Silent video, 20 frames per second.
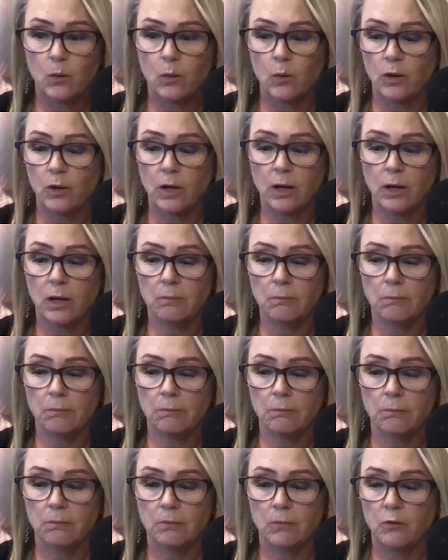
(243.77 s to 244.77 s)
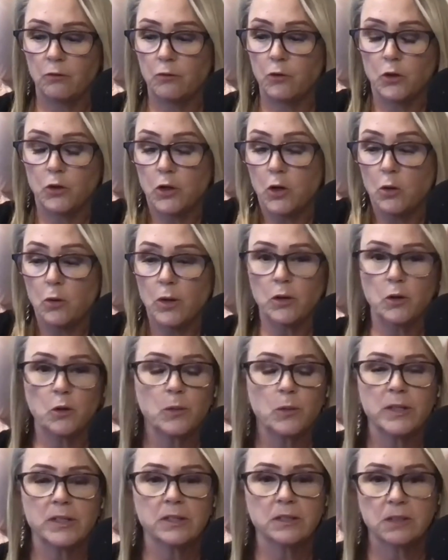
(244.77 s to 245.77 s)
for no other
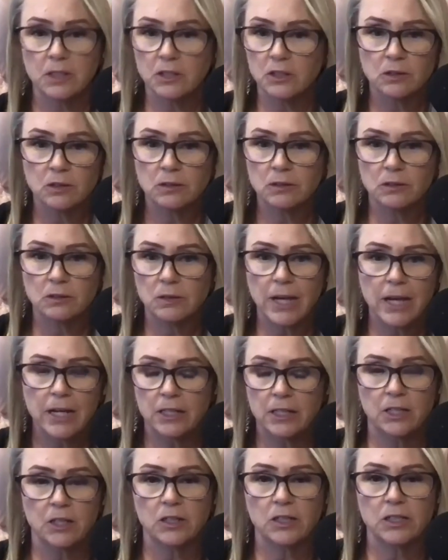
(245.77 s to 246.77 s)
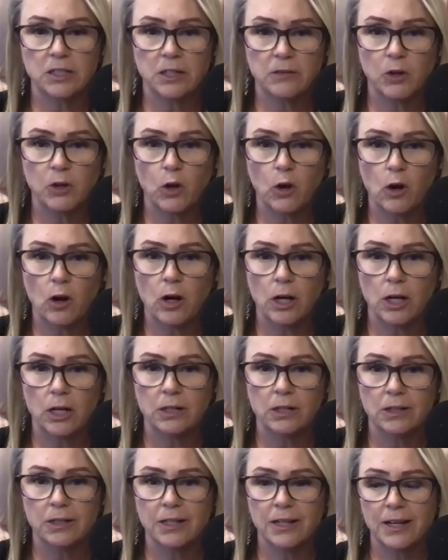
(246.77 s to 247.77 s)
reason than out of the goodness of your heart.
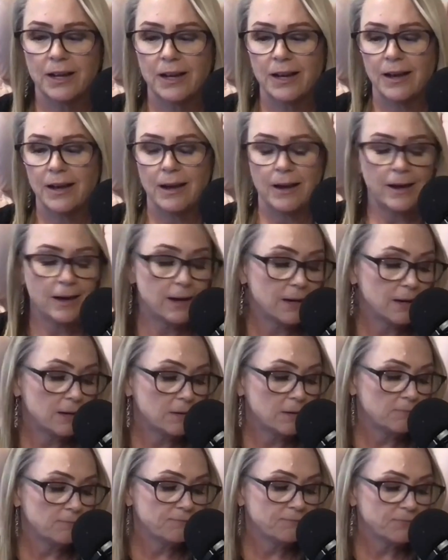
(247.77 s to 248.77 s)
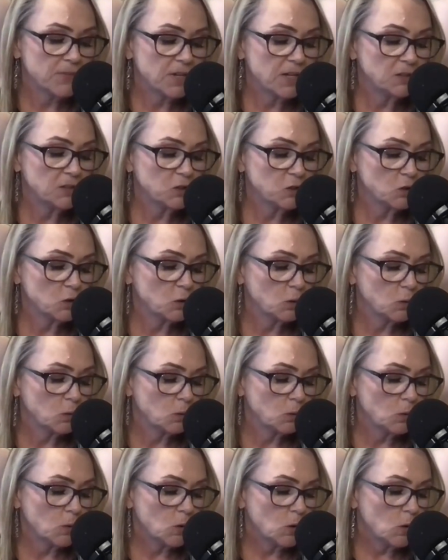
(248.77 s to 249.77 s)
And
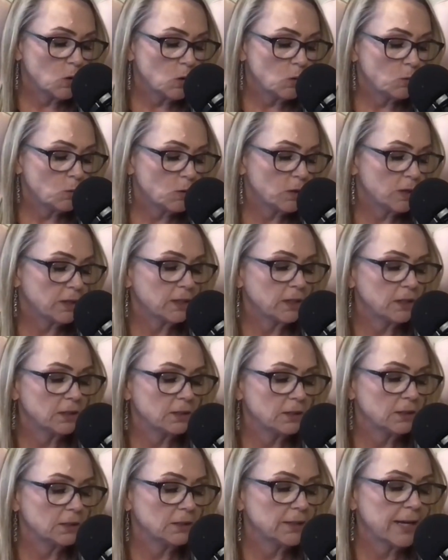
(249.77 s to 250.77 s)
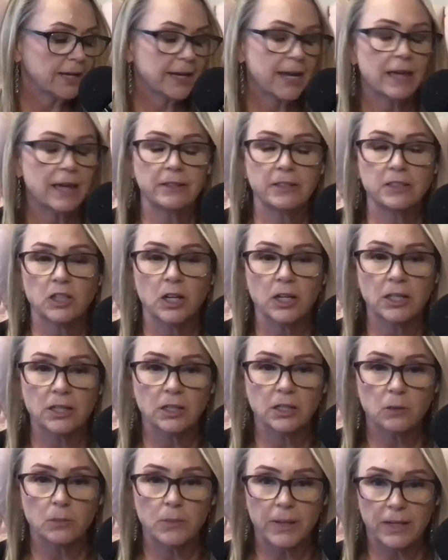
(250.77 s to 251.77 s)
so we're going to let Cathy talk a
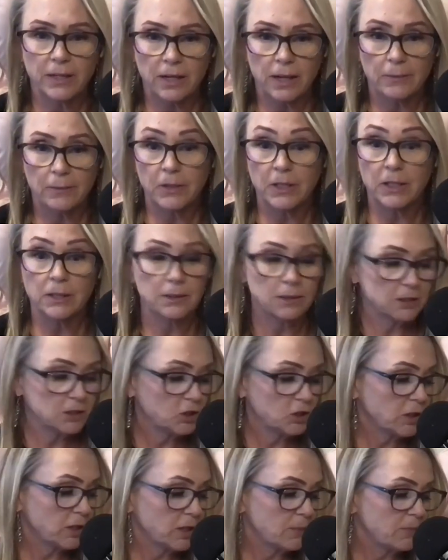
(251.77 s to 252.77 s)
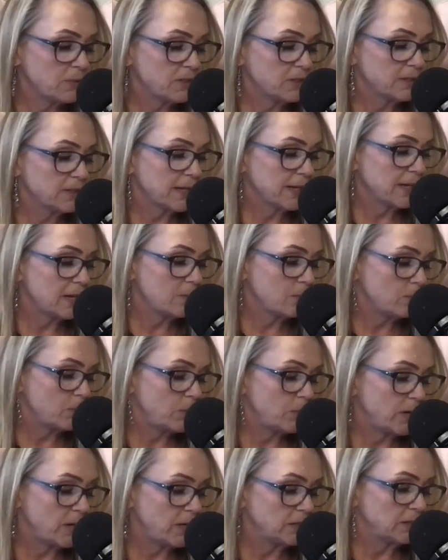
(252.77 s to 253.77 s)
little bit. I'm going to shut up in a second,
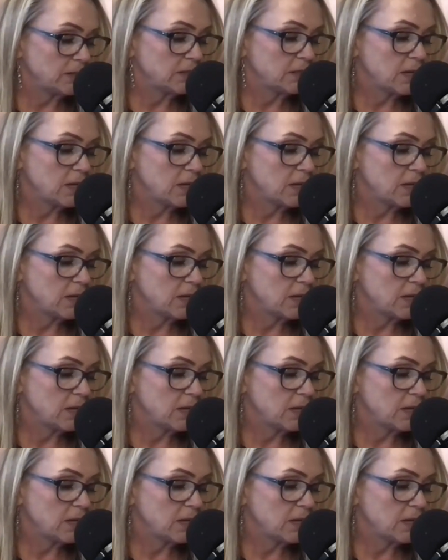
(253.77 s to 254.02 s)
but